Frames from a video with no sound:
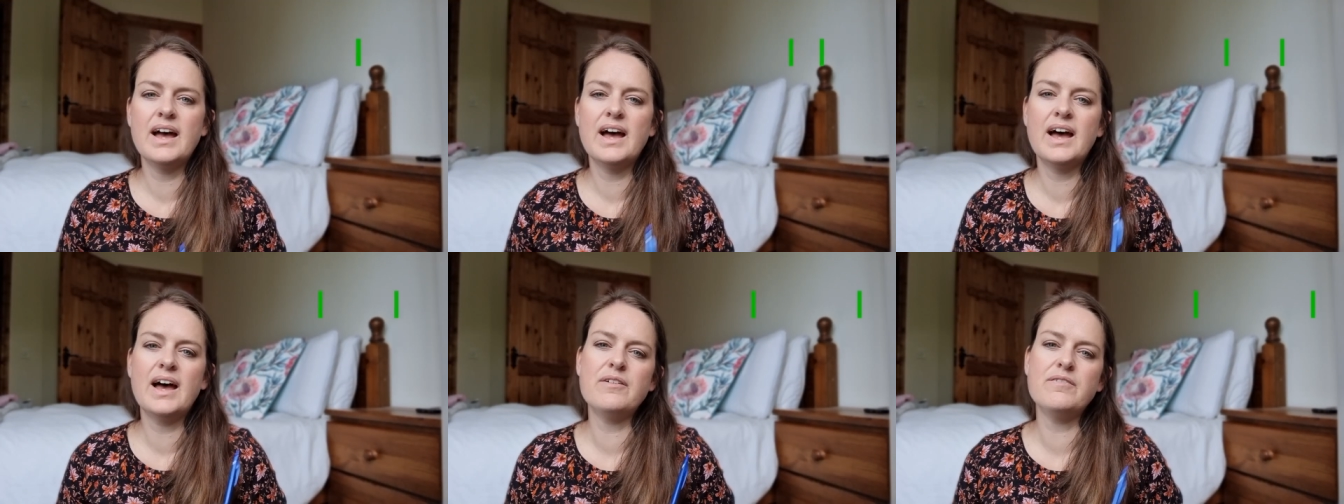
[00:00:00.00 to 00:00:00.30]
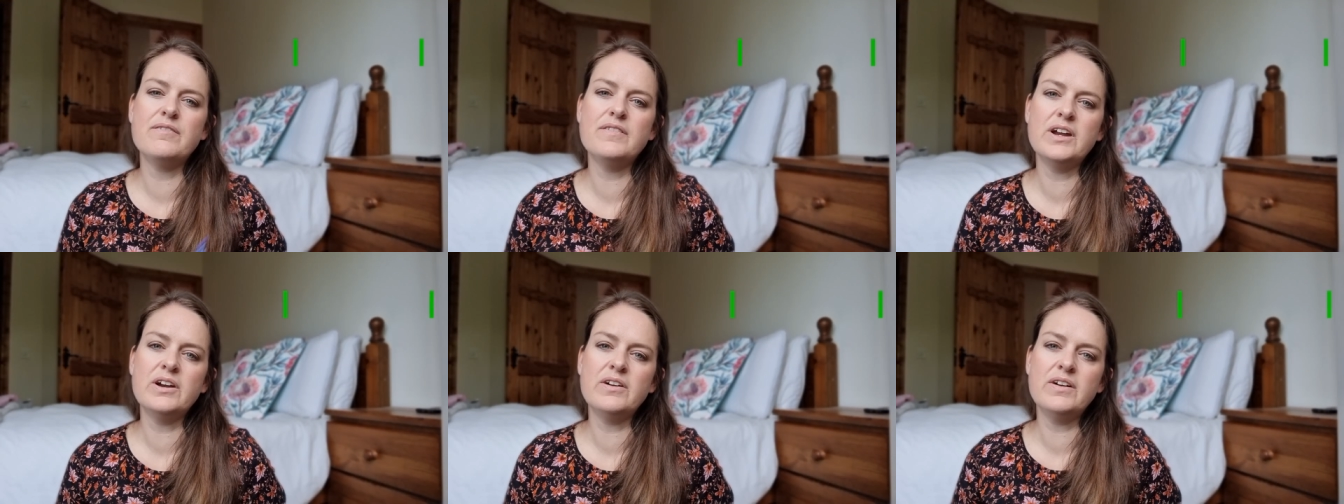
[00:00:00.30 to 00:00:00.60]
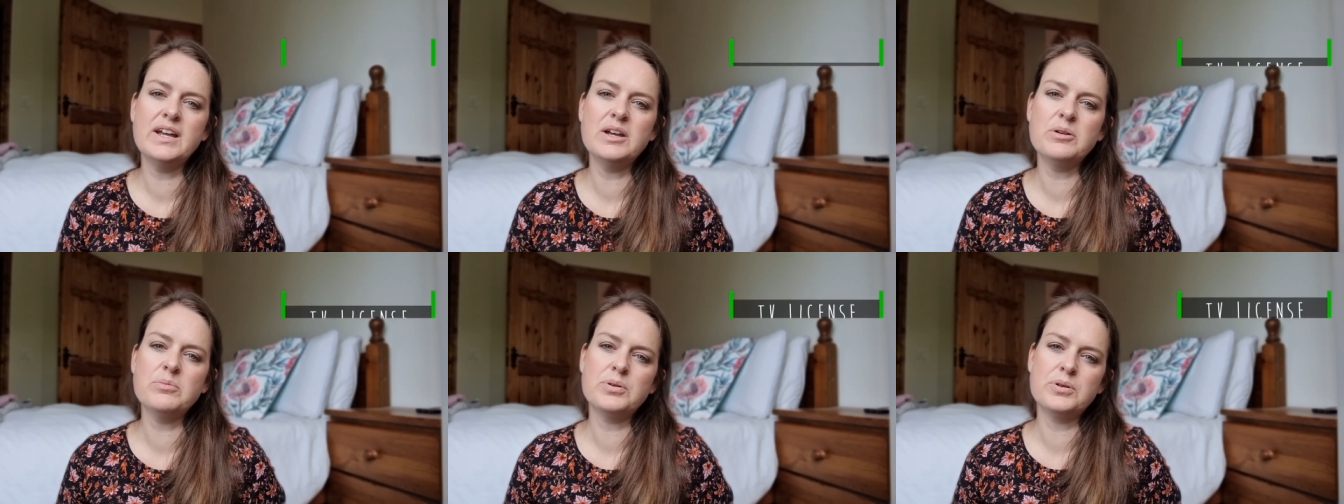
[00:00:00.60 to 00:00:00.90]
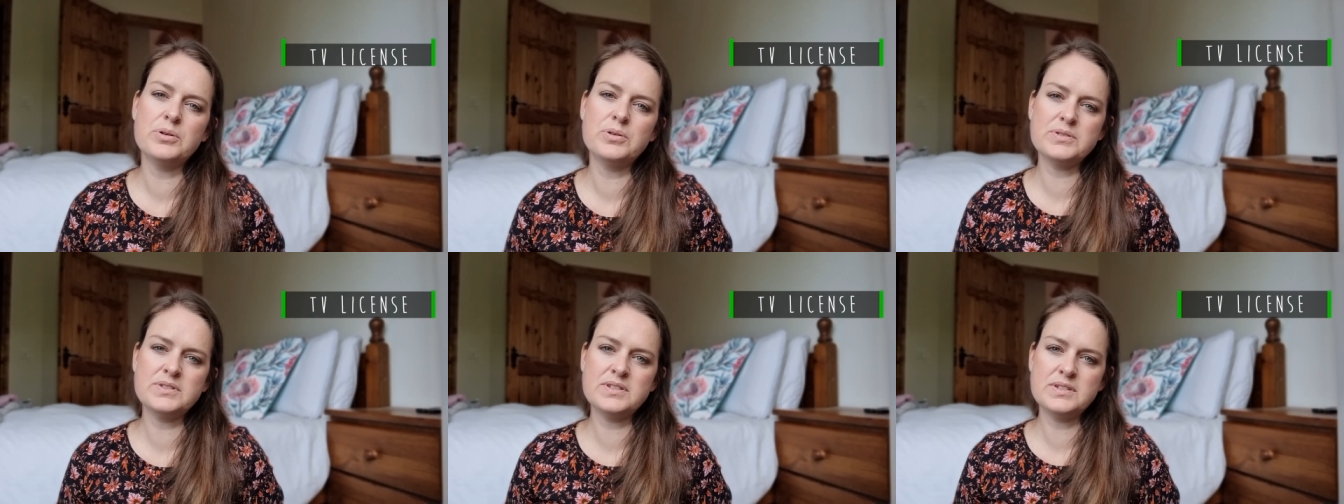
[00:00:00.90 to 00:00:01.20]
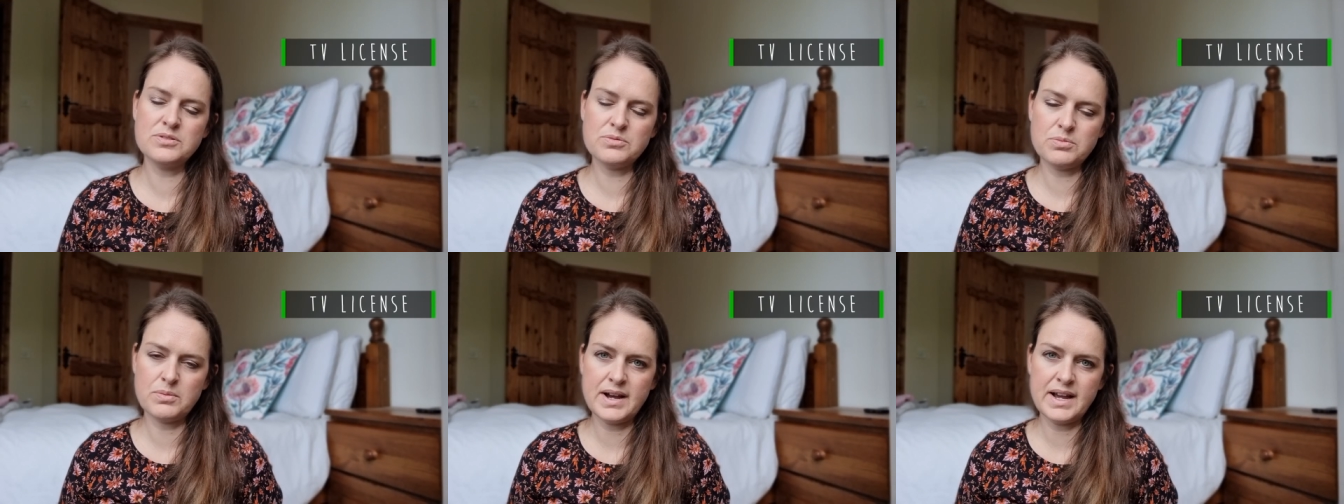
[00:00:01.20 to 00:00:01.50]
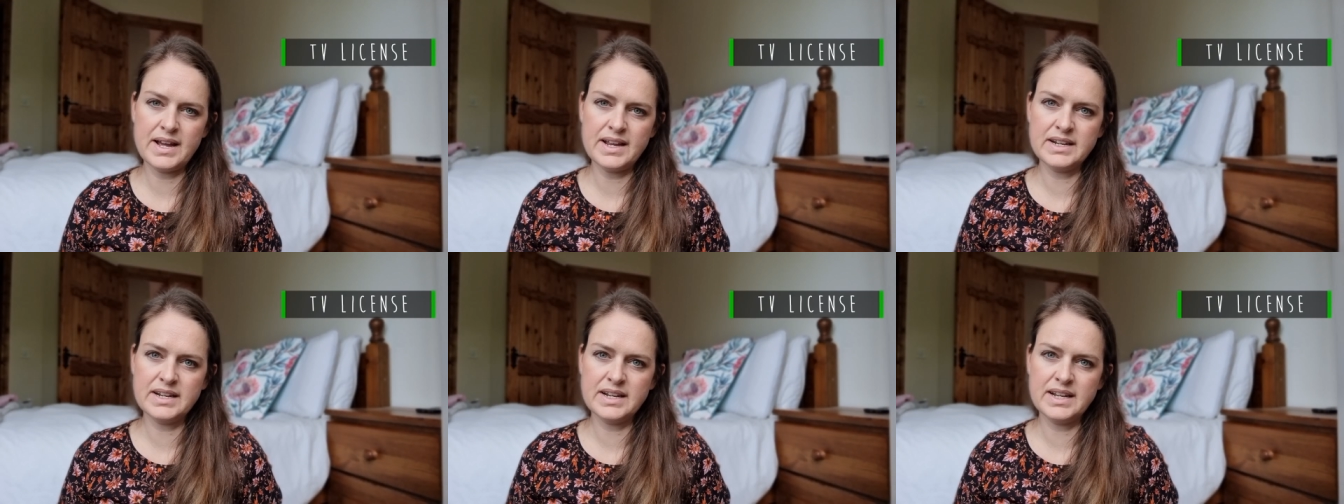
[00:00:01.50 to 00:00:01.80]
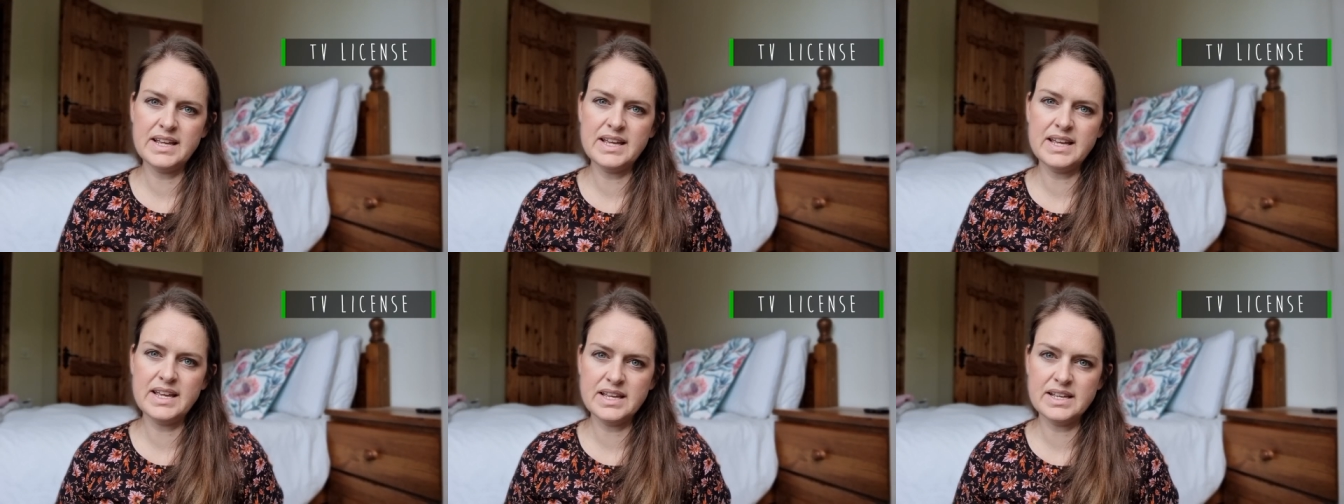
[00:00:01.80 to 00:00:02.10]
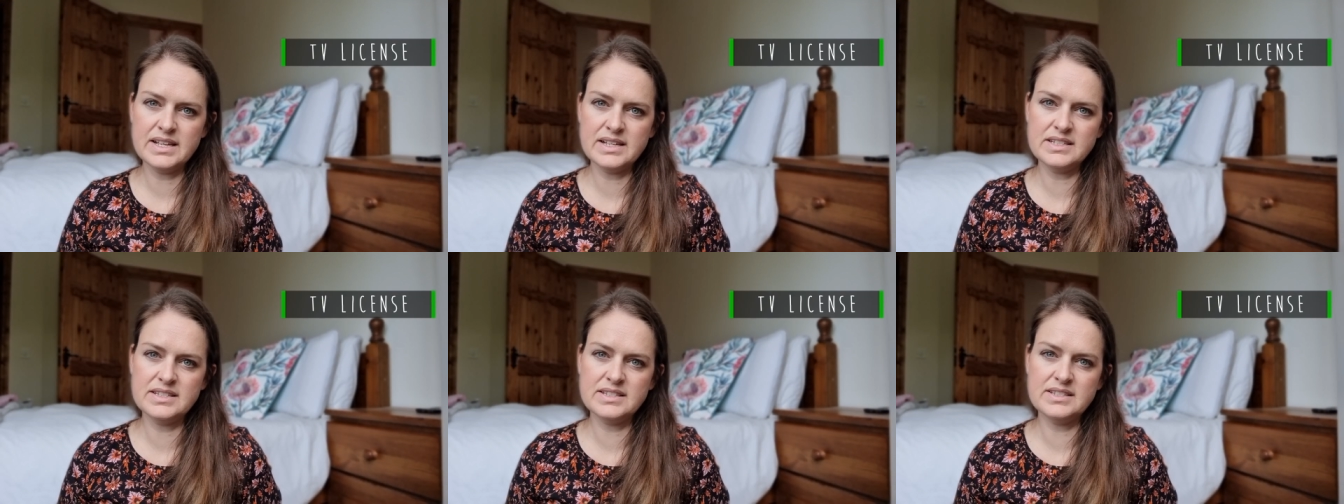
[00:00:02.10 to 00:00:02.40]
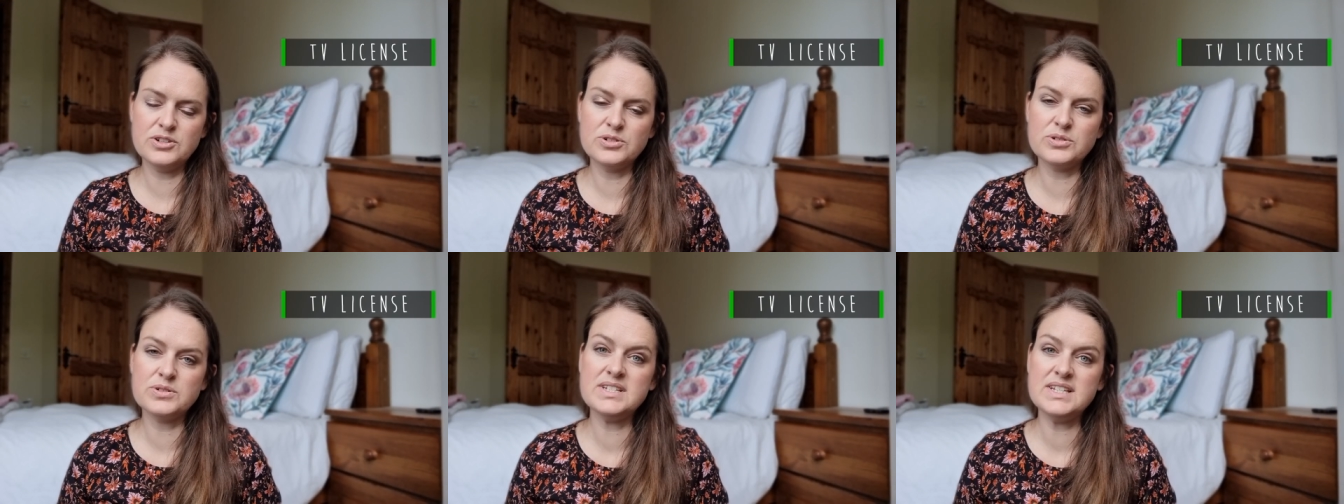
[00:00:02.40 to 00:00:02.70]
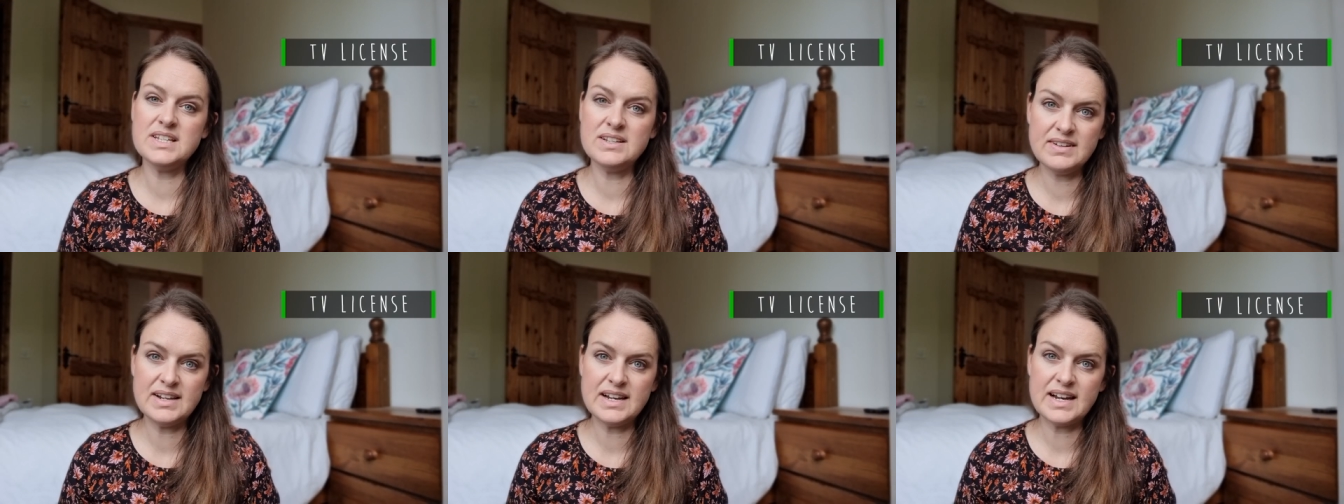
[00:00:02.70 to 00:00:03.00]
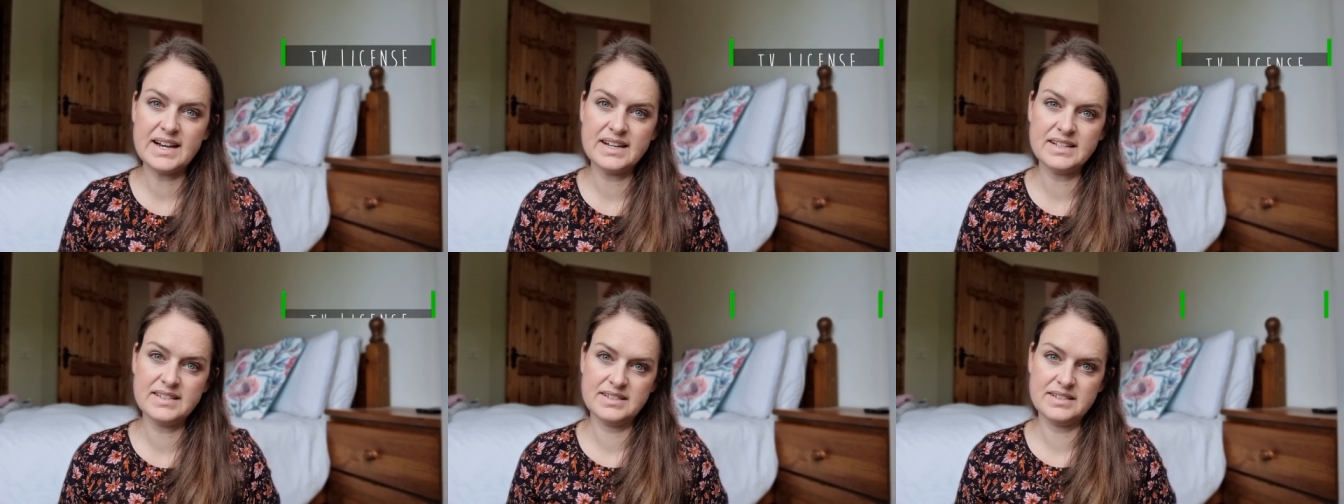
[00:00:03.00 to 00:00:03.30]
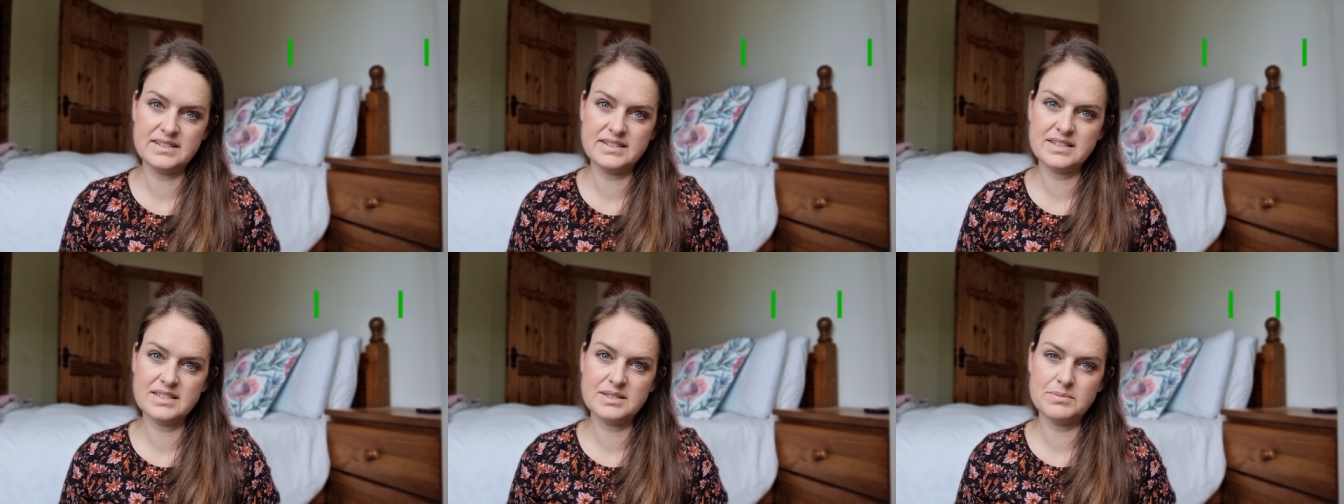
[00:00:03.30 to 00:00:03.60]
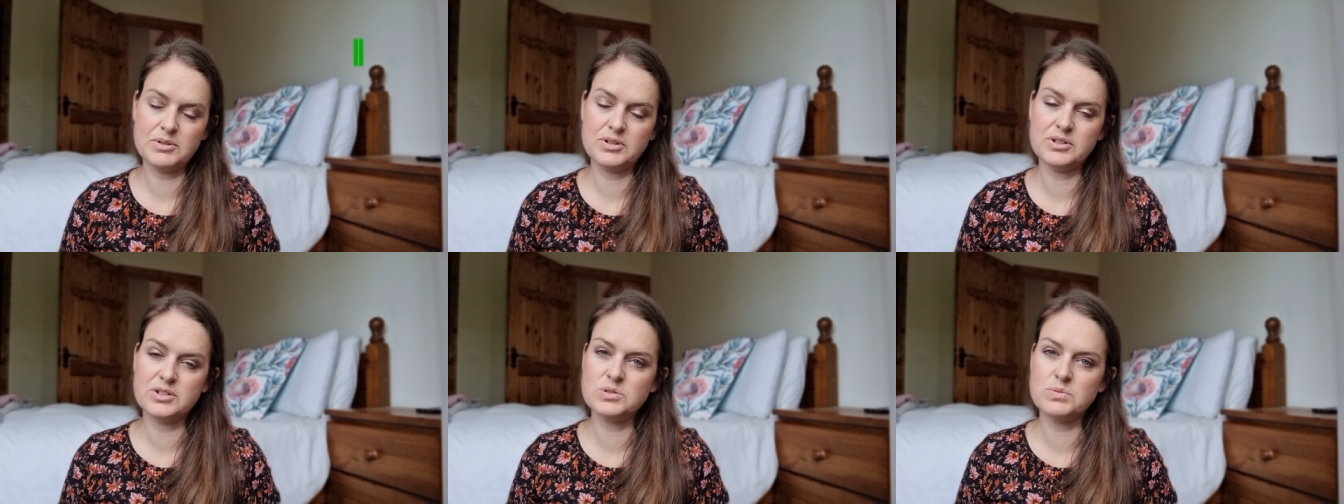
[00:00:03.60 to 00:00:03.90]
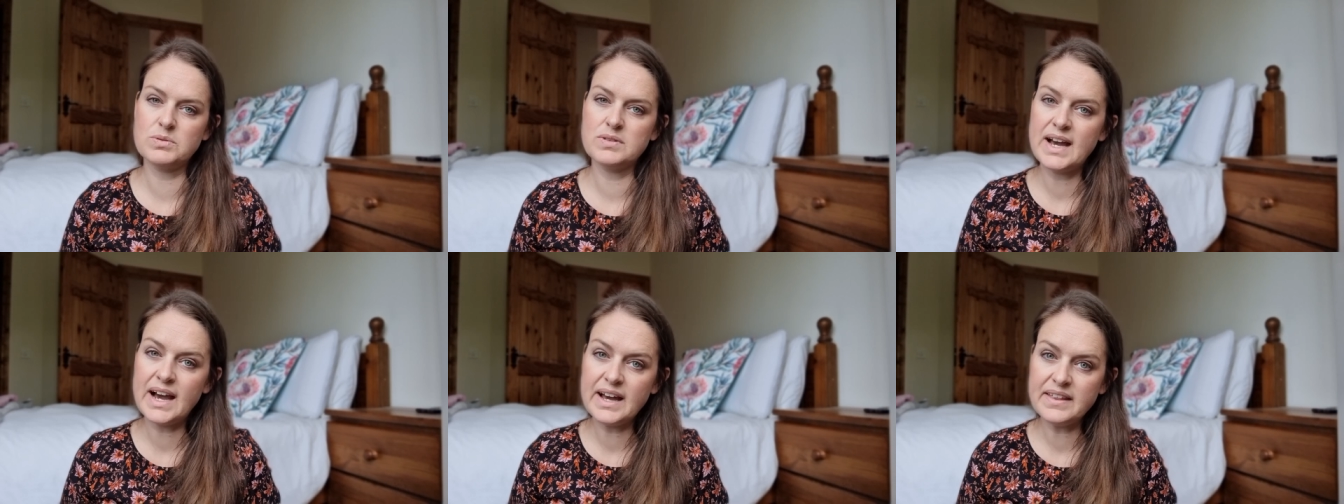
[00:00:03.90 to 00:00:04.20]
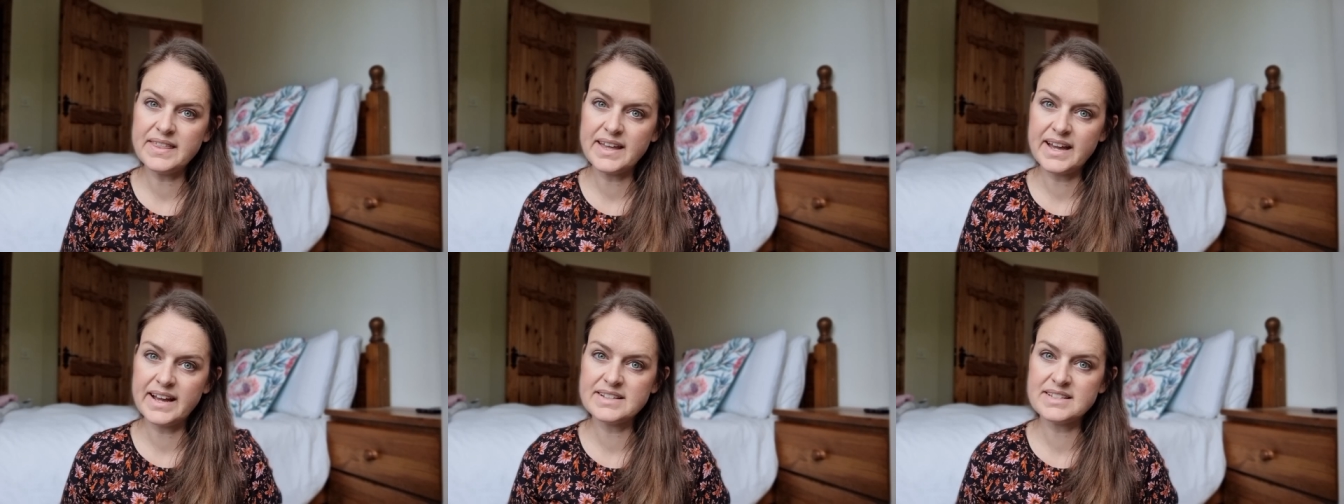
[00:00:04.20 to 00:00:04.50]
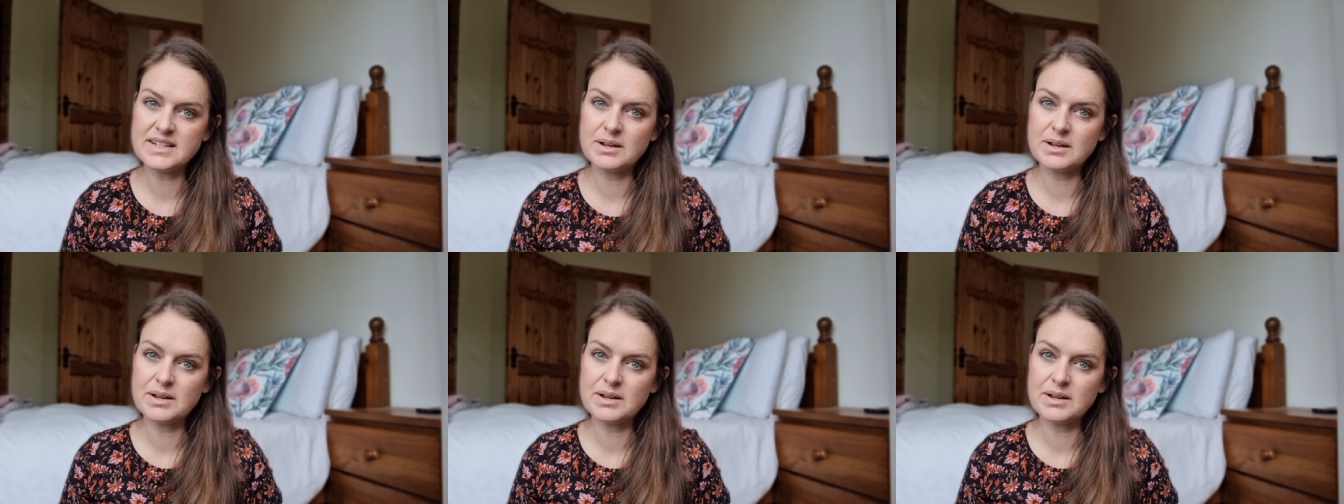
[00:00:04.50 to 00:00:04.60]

A very important one is your TV license because without that,